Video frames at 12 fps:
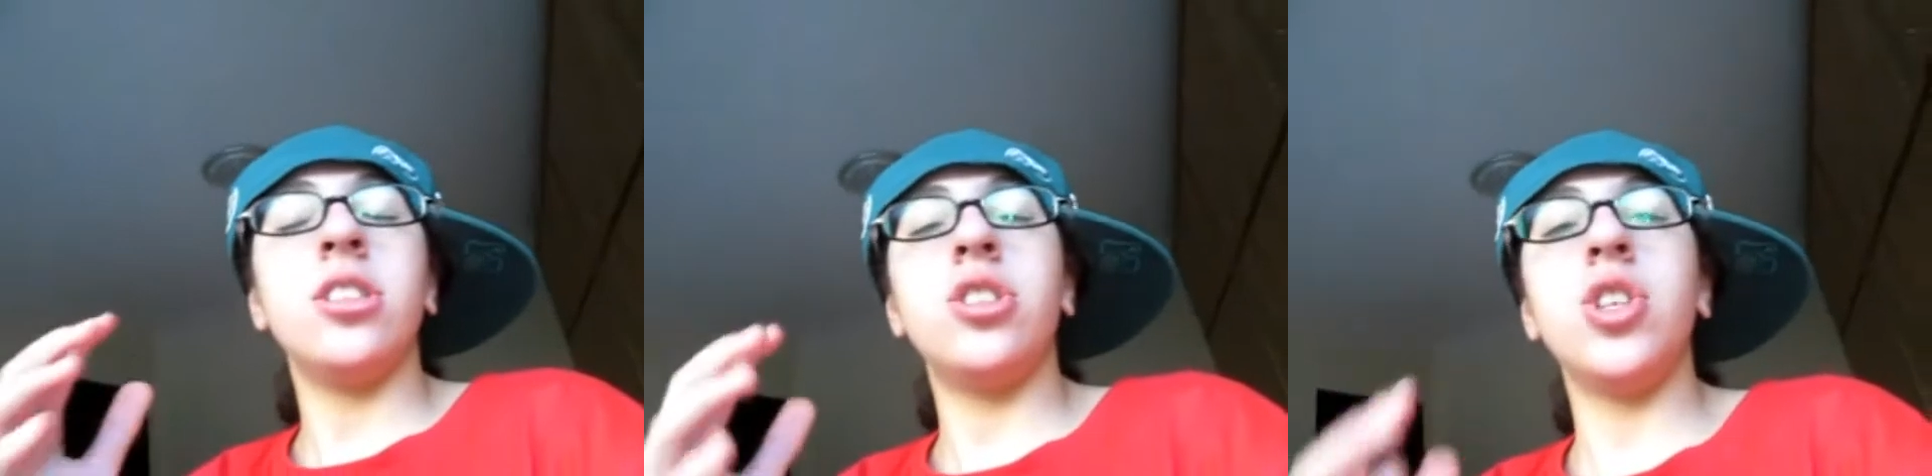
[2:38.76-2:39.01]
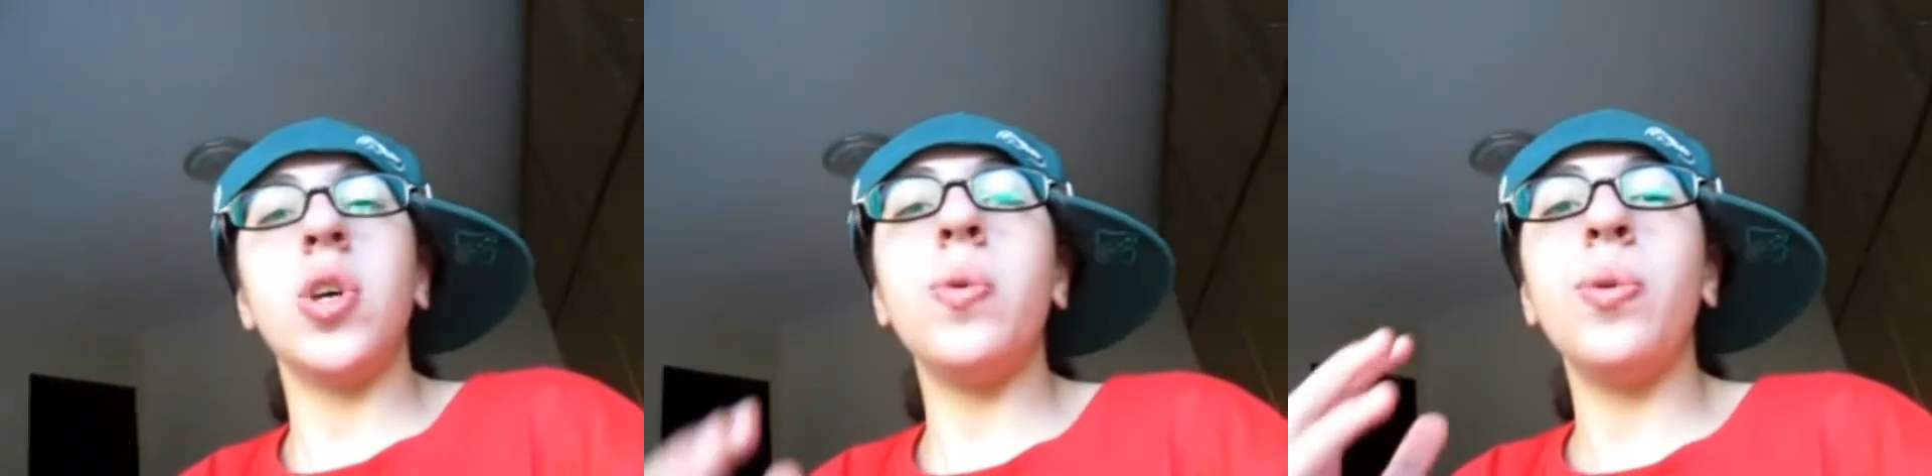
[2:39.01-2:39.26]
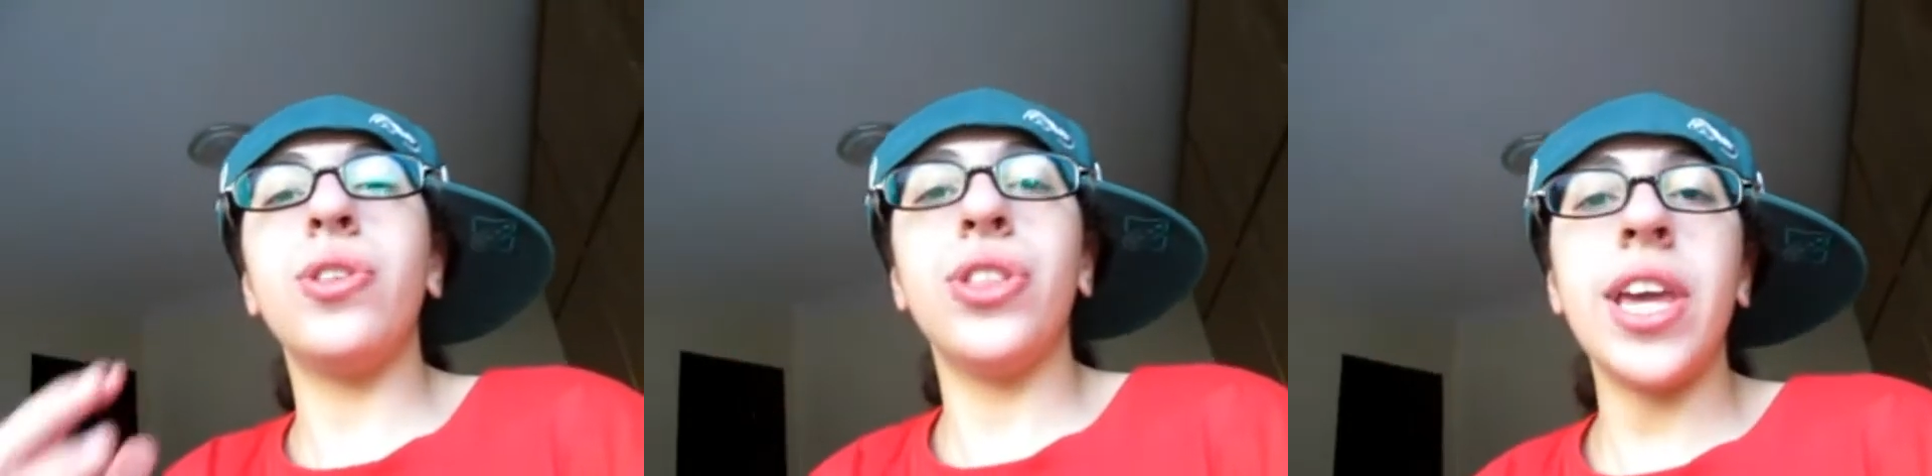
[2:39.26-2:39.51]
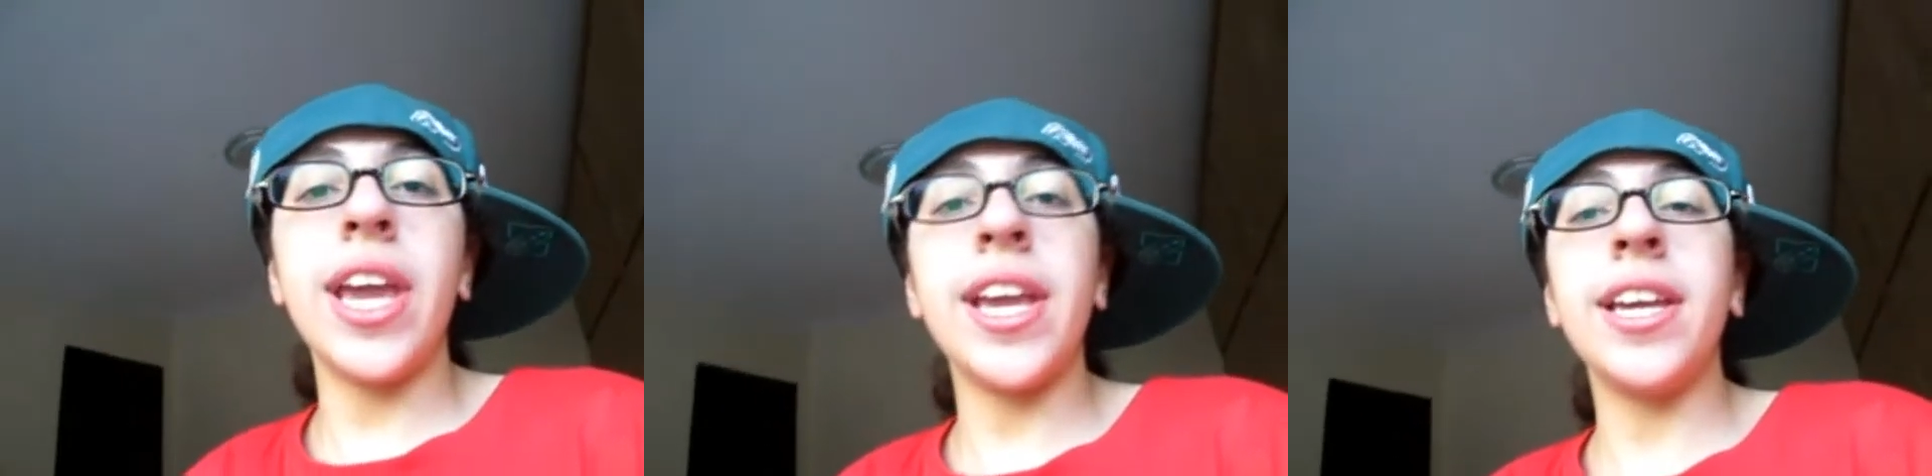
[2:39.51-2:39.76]
do you
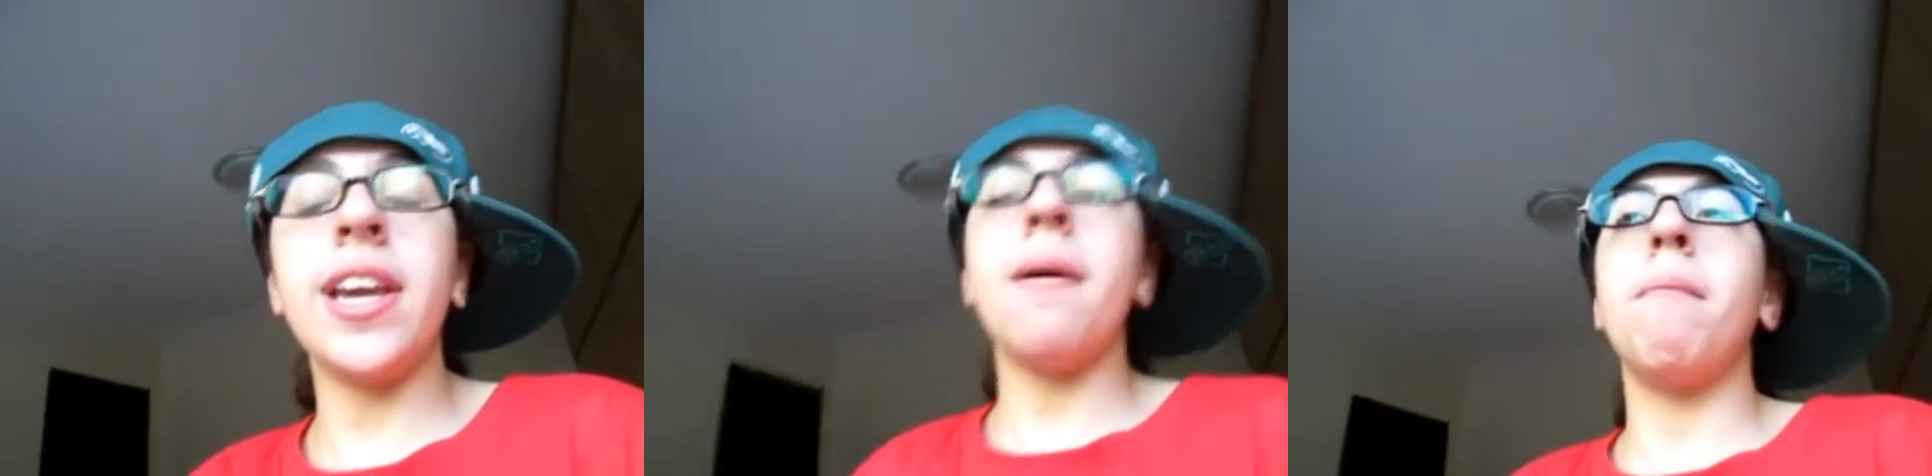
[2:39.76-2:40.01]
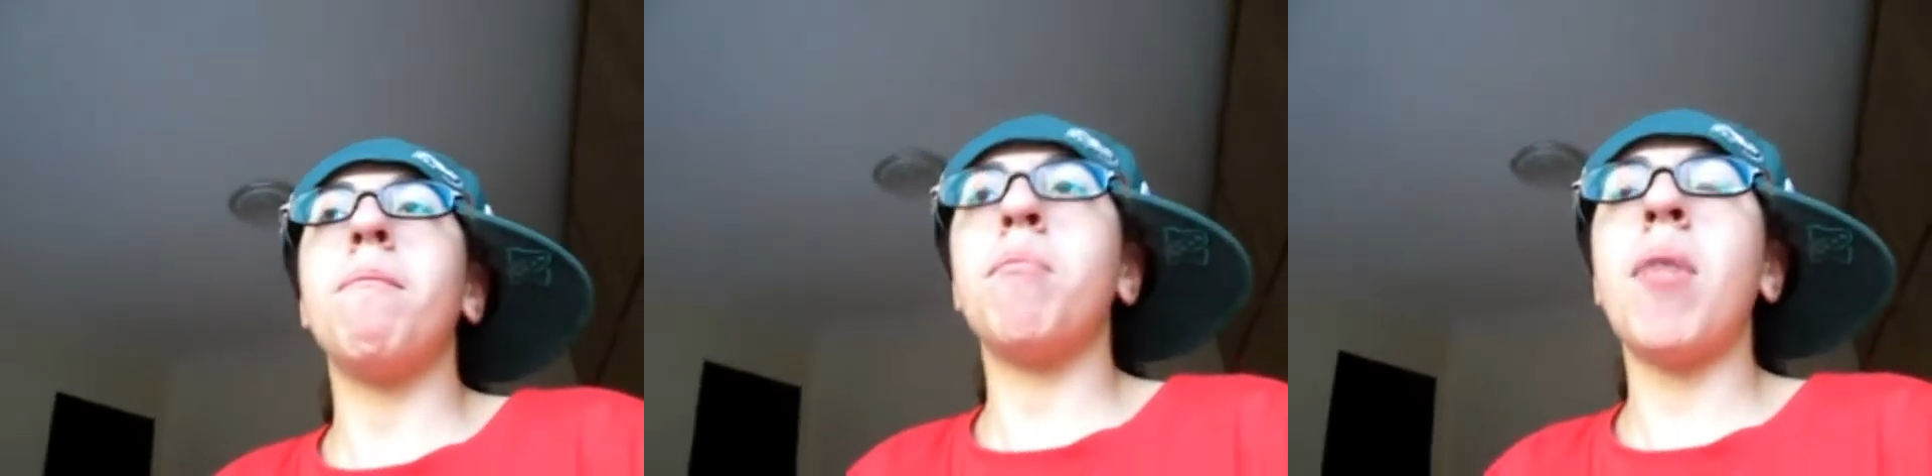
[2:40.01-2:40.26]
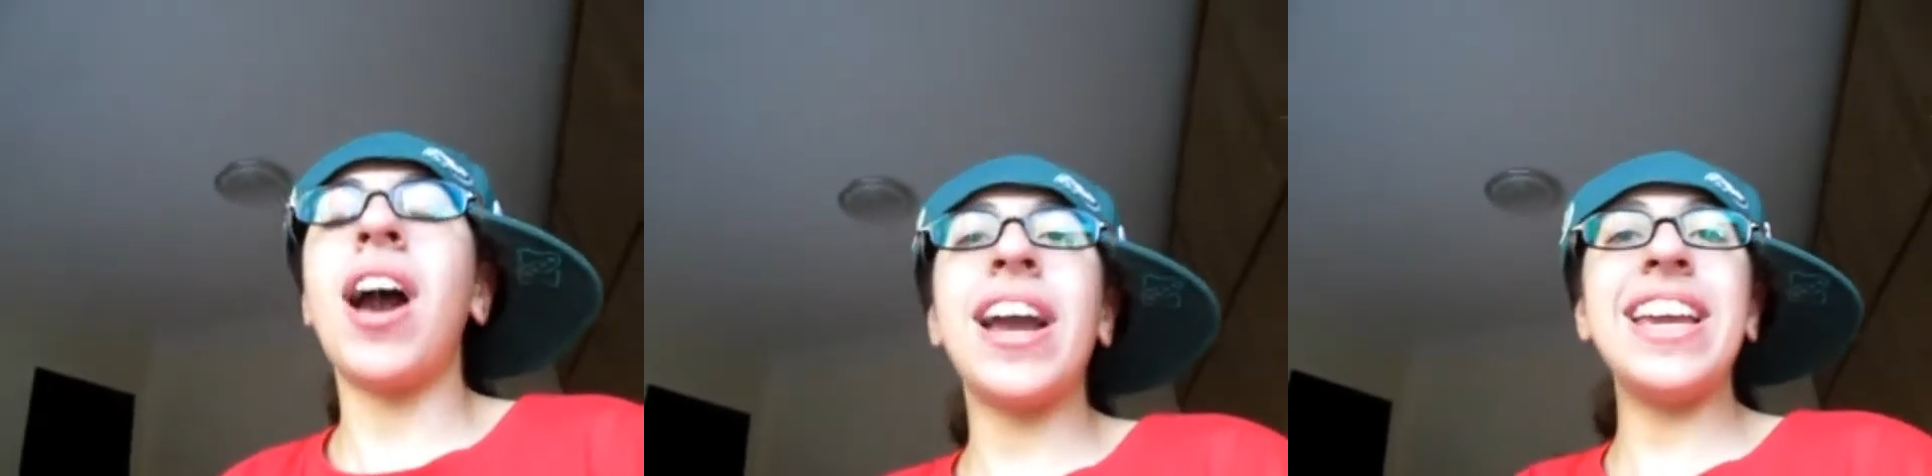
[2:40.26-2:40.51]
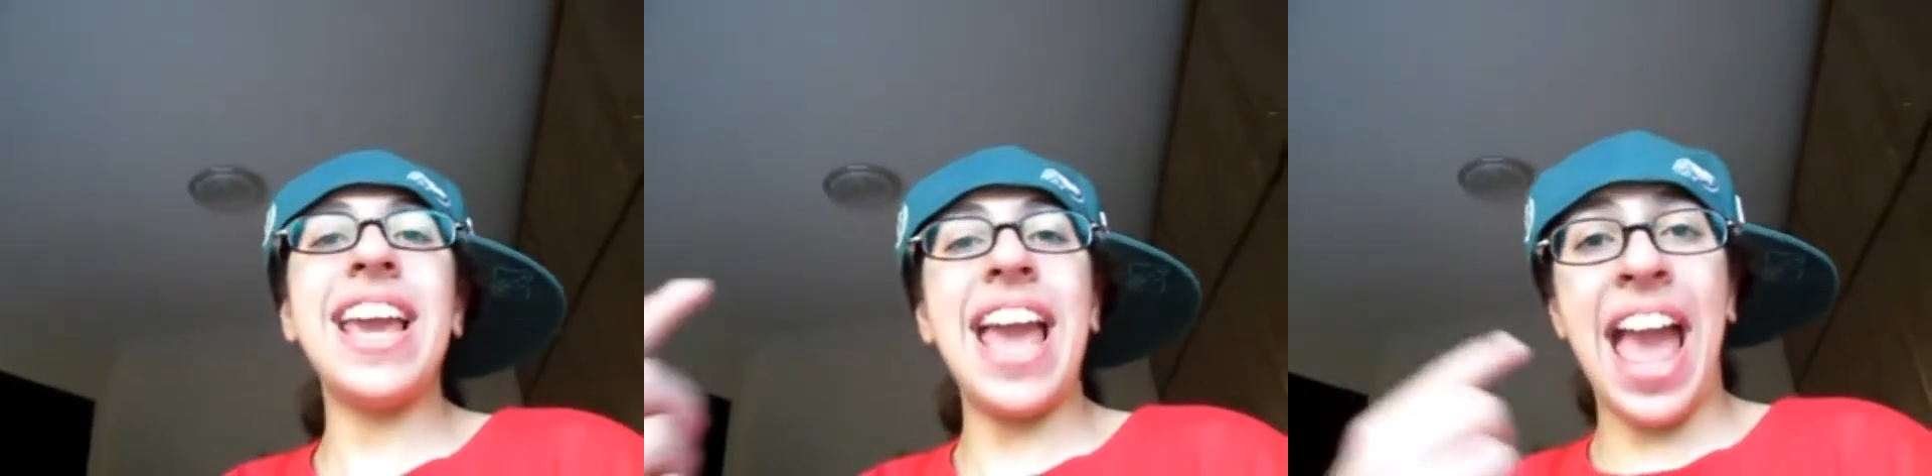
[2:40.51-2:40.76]
think my